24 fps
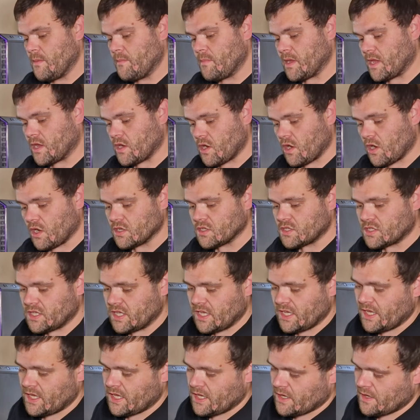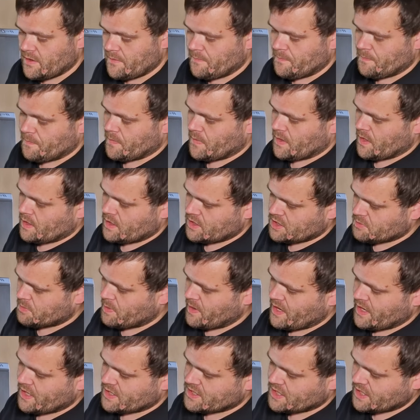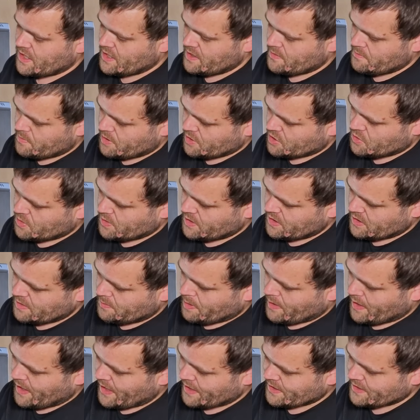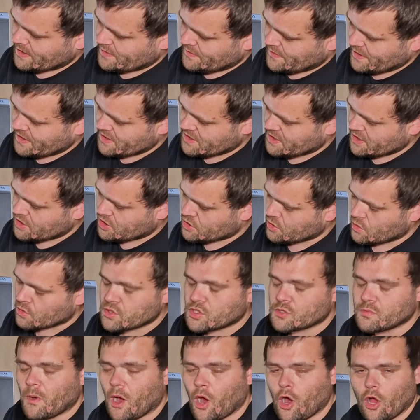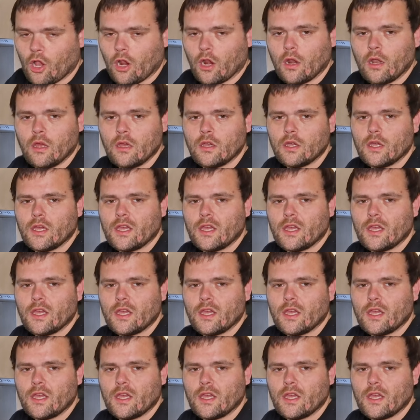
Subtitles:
because the spacing between the pad and this is so small,